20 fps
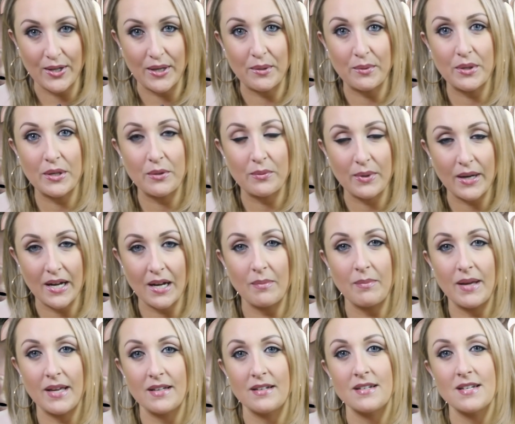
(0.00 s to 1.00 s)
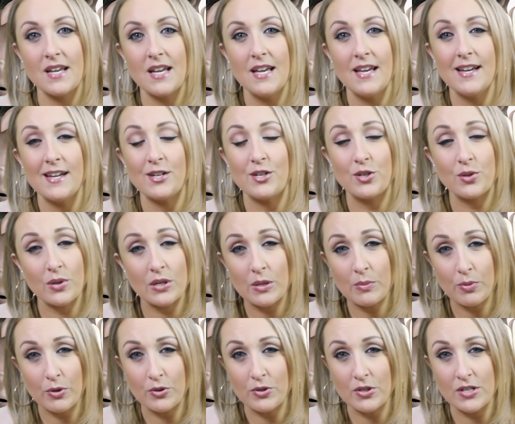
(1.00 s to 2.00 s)
I wouldn't recommend doing a
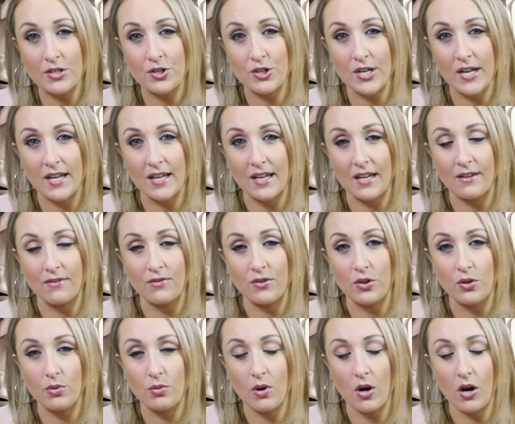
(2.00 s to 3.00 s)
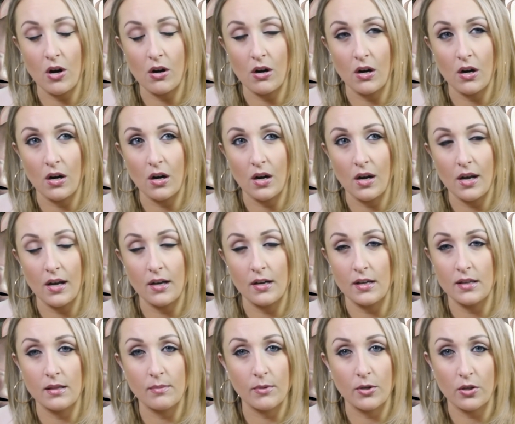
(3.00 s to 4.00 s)
protein shake if you are
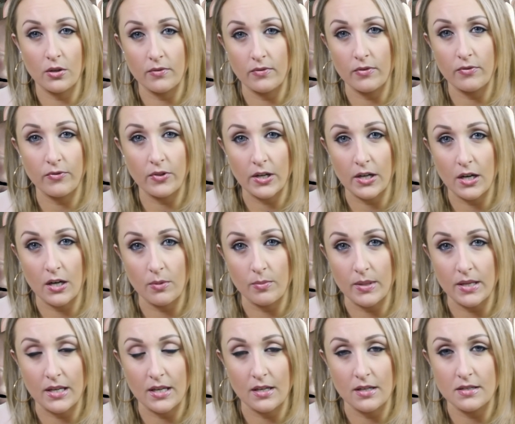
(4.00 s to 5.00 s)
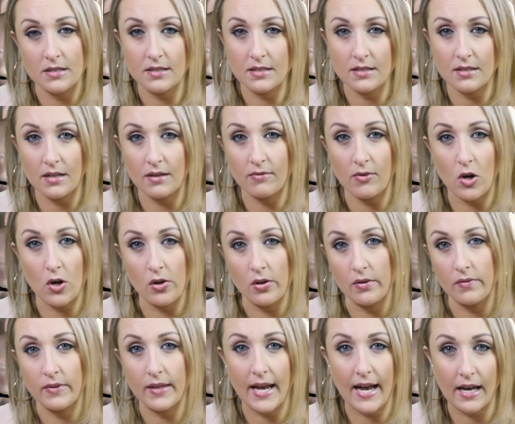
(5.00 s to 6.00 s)
in the middle of a flare because of all
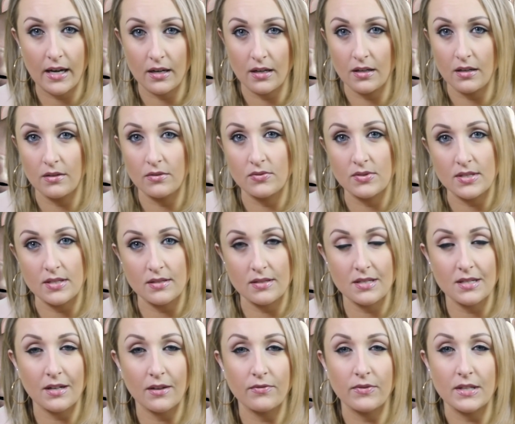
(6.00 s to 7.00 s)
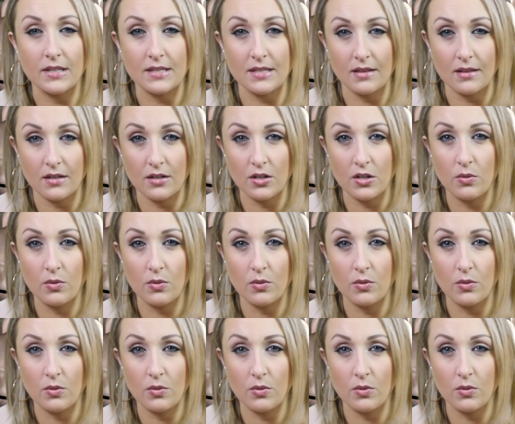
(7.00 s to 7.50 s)
of the additives and stuff that's in there.